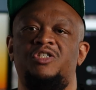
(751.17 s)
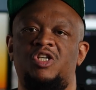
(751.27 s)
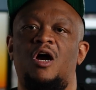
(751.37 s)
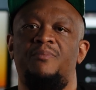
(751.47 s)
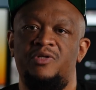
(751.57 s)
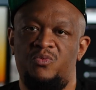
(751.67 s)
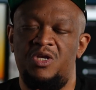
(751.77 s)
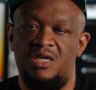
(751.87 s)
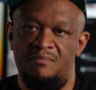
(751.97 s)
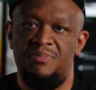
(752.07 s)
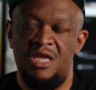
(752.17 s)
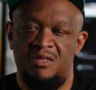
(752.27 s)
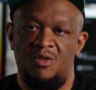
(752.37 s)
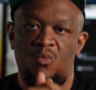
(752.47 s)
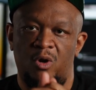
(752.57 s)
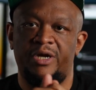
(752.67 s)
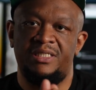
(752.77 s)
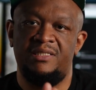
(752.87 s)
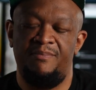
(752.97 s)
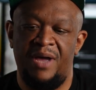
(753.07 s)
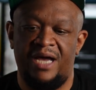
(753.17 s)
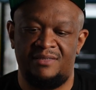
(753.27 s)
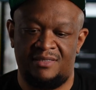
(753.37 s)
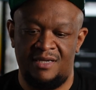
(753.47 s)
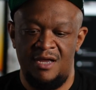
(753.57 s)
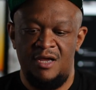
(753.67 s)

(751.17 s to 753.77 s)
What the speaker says: sharpest we can be and the work is the best.